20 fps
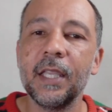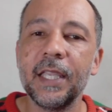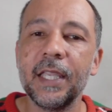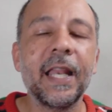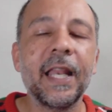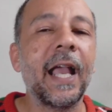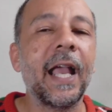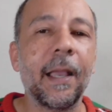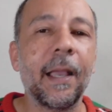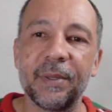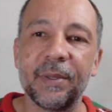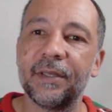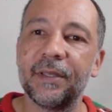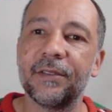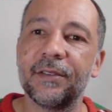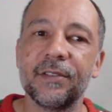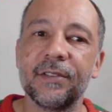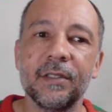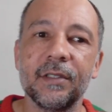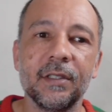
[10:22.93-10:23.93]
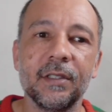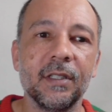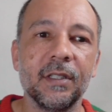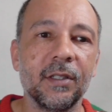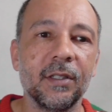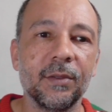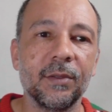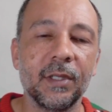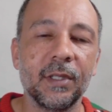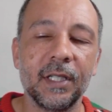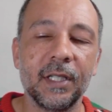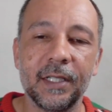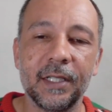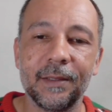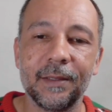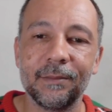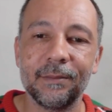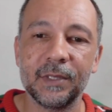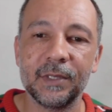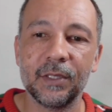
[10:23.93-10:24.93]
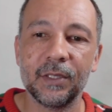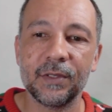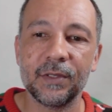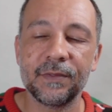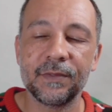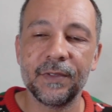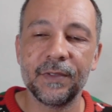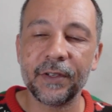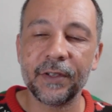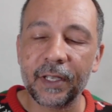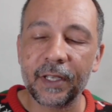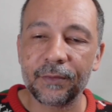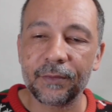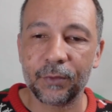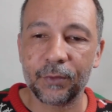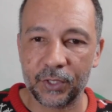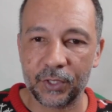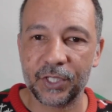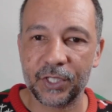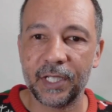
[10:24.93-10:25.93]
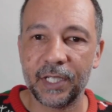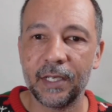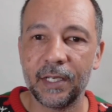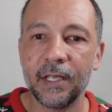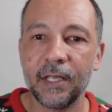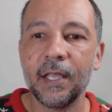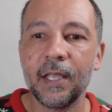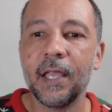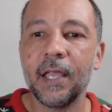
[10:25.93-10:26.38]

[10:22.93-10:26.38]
it happens, it's very unfortunate.